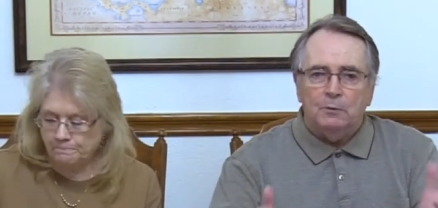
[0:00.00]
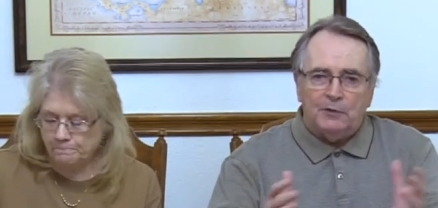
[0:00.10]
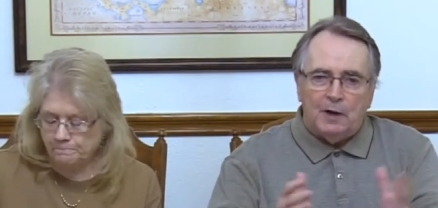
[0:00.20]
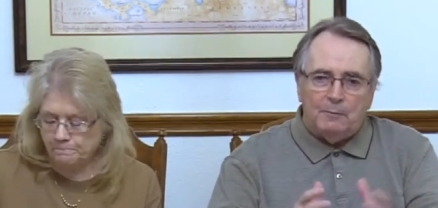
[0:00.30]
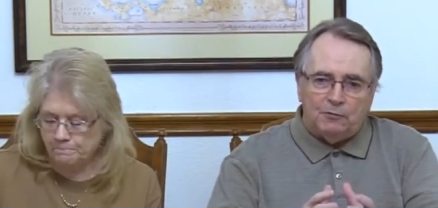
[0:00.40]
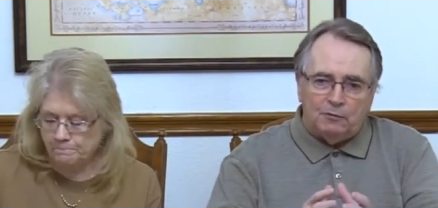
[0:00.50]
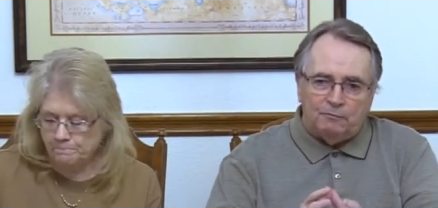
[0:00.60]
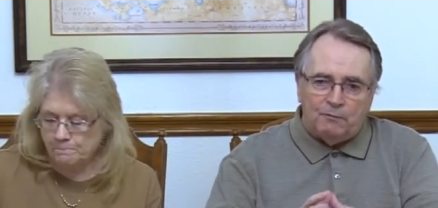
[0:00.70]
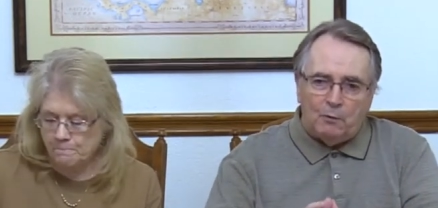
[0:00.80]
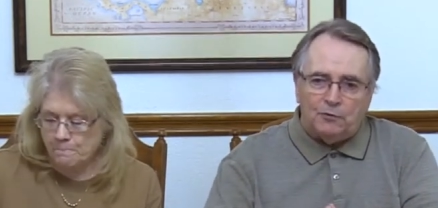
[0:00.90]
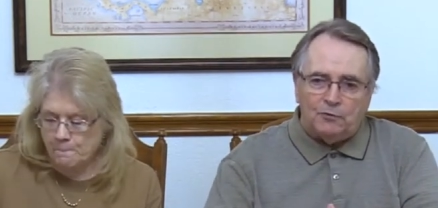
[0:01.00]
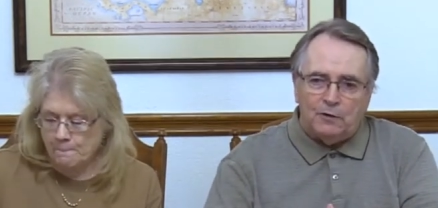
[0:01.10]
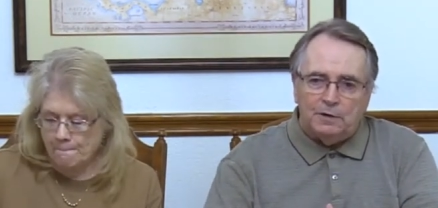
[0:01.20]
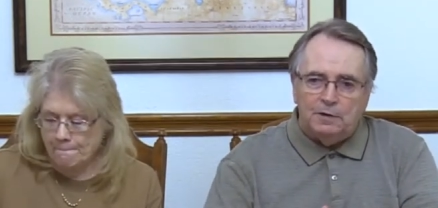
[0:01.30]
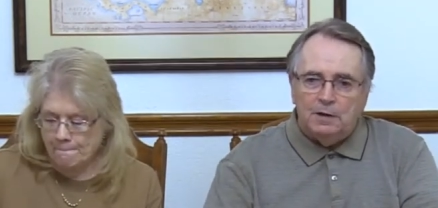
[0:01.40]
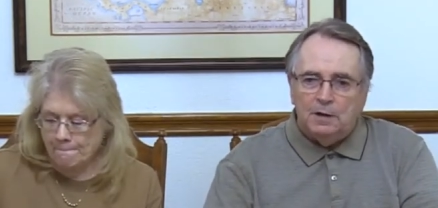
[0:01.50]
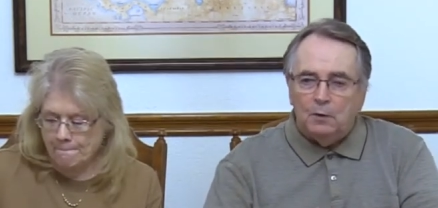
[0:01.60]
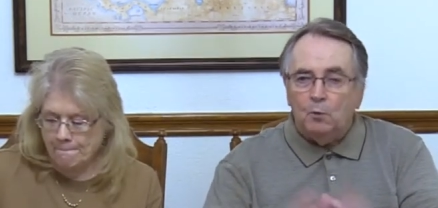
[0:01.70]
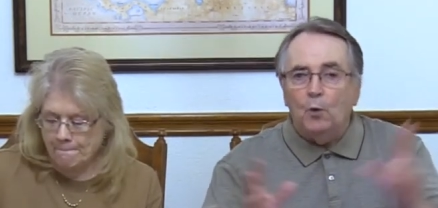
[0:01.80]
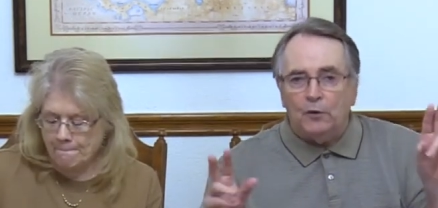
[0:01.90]
Speaker 1: was how much it focused on
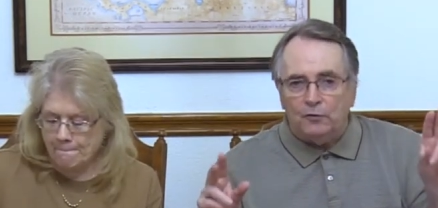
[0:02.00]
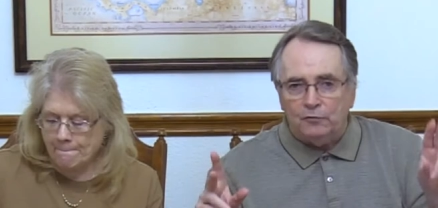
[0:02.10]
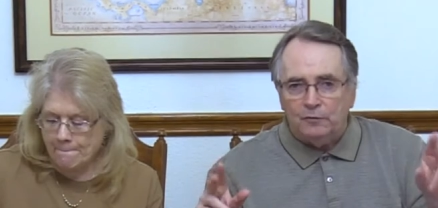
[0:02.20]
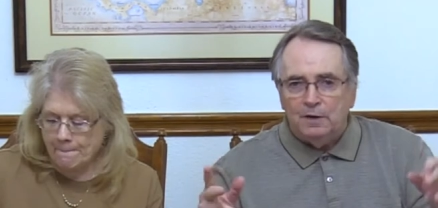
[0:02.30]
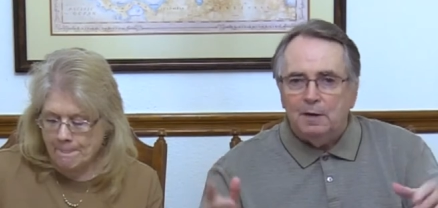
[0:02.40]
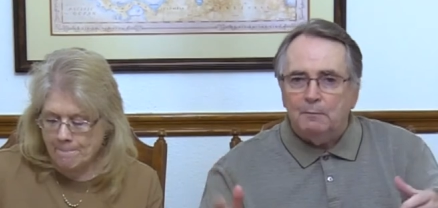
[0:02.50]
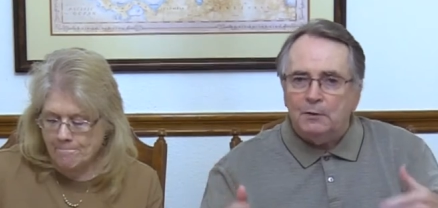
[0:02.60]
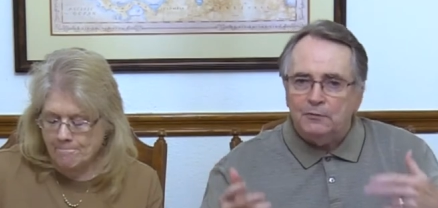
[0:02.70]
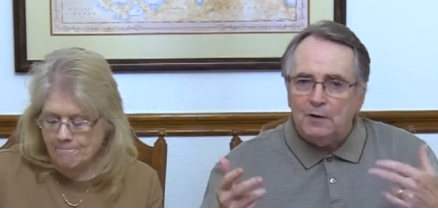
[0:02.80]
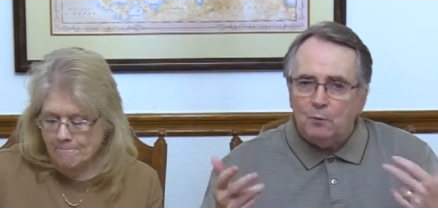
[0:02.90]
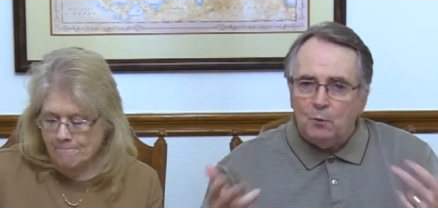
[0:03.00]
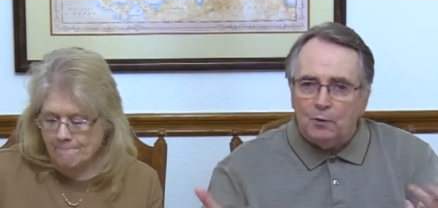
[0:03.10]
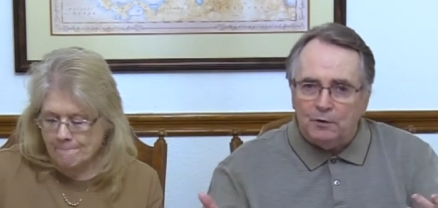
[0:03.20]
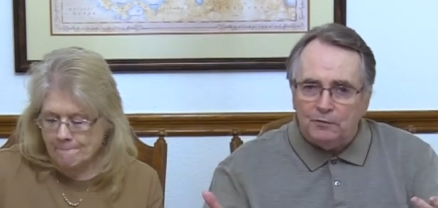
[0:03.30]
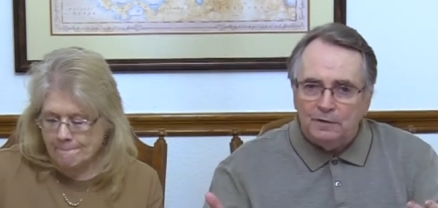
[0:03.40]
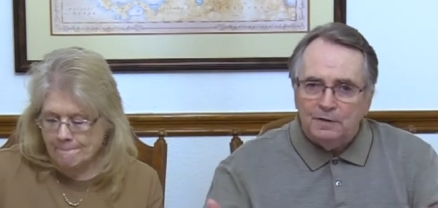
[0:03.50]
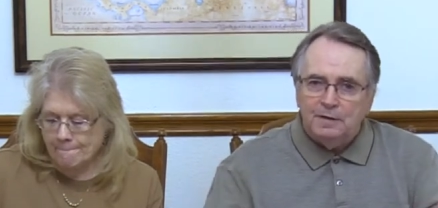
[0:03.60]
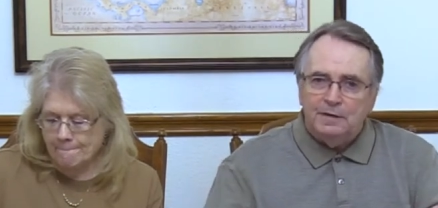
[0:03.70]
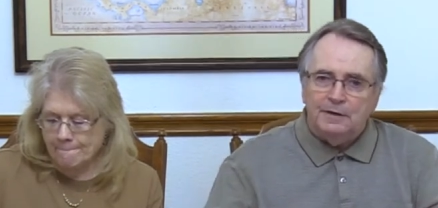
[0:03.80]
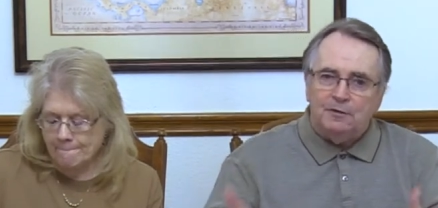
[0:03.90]
works. But it's not works.
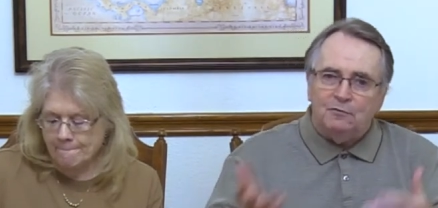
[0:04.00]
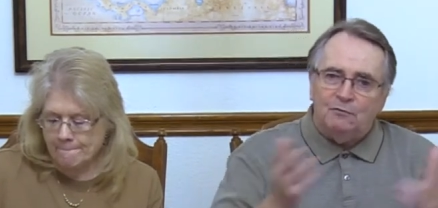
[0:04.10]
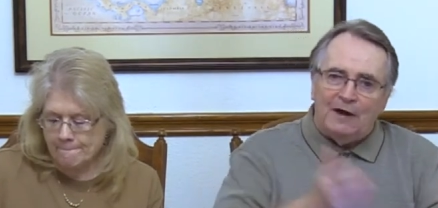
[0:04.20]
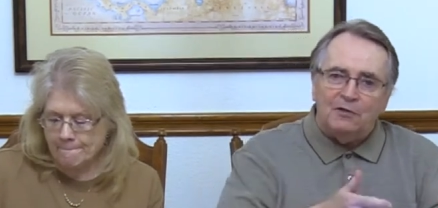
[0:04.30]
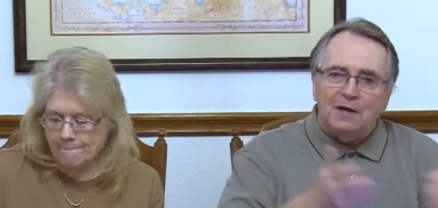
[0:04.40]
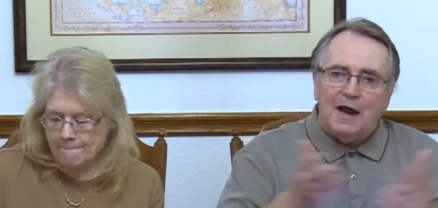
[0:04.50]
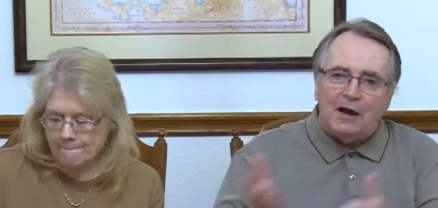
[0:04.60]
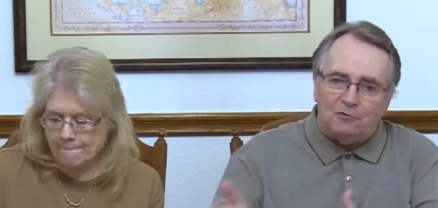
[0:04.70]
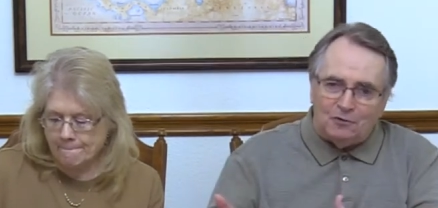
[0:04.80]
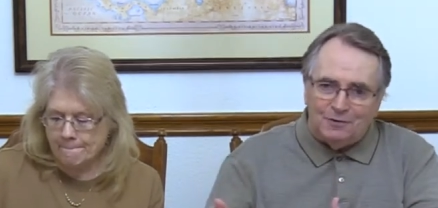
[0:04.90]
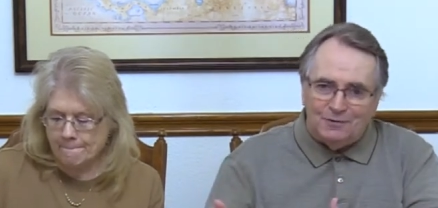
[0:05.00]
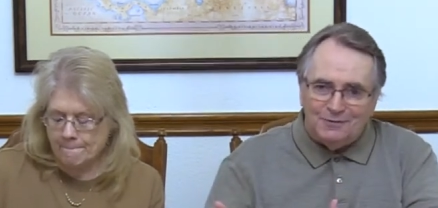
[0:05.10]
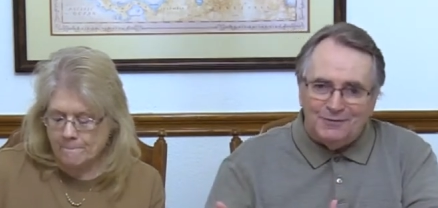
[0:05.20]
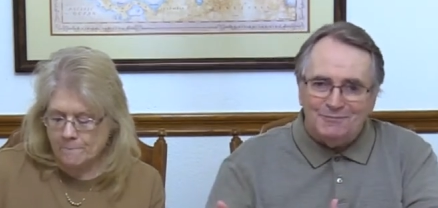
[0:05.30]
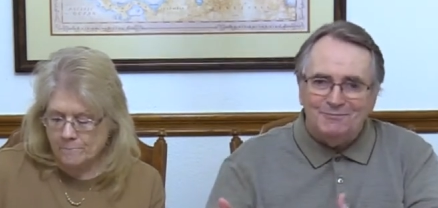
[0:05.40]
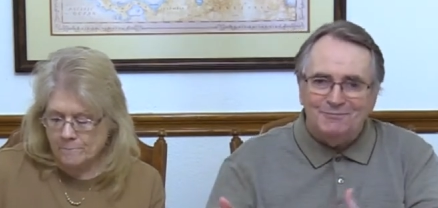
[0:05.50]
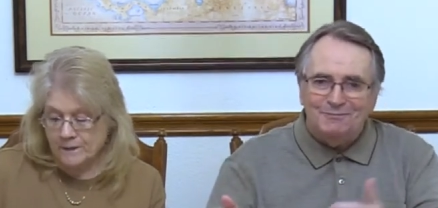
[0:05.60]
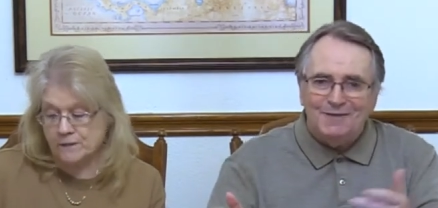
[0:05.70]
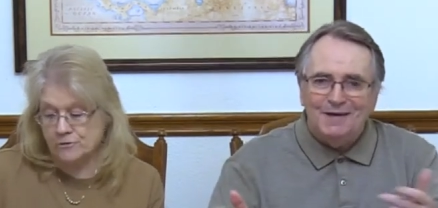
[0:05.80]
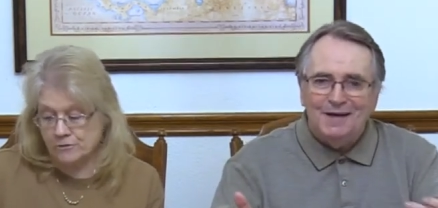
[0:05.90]
It's faith and action.
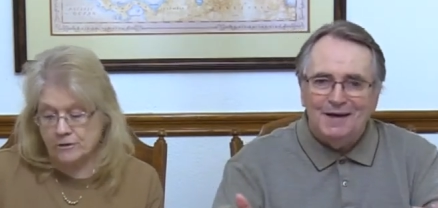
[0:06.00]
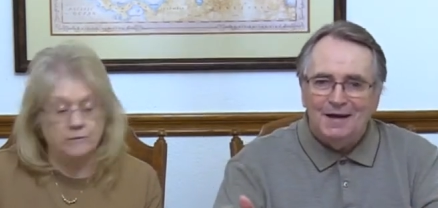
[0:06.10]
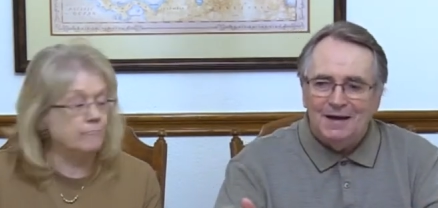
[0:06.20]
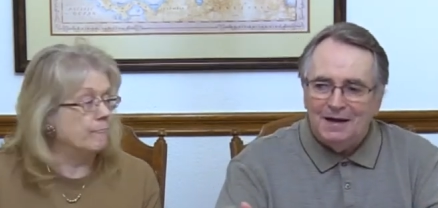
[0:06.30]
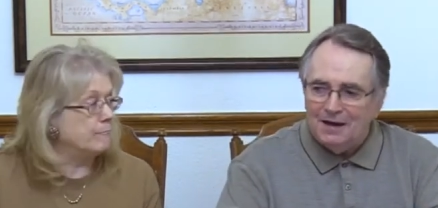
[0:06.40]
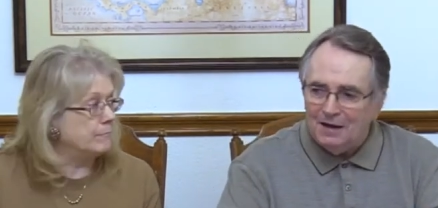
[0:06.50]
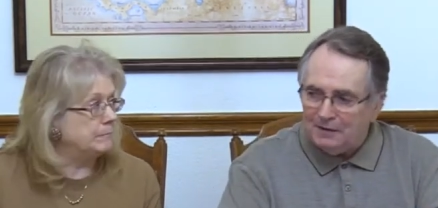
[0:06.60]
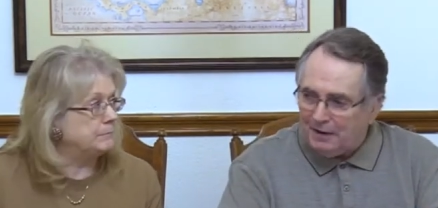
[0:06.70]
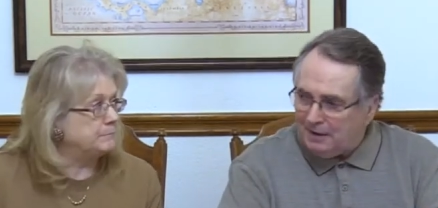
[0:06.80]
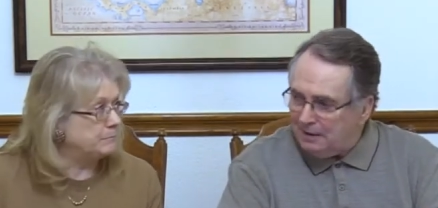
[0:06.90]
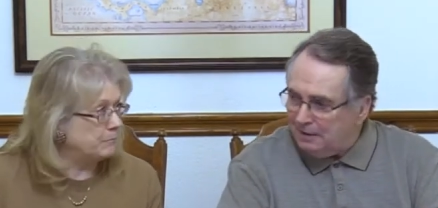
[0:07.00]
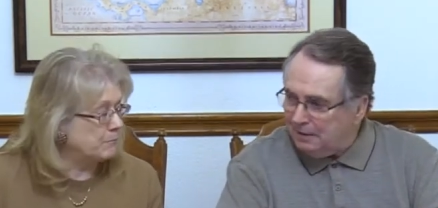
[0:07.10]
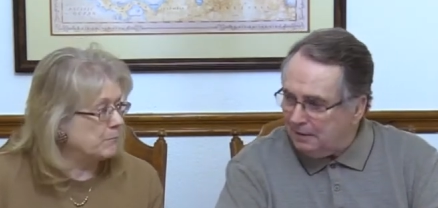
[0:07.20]
Speaker 2: That's right.
Speaker 1: Okay, and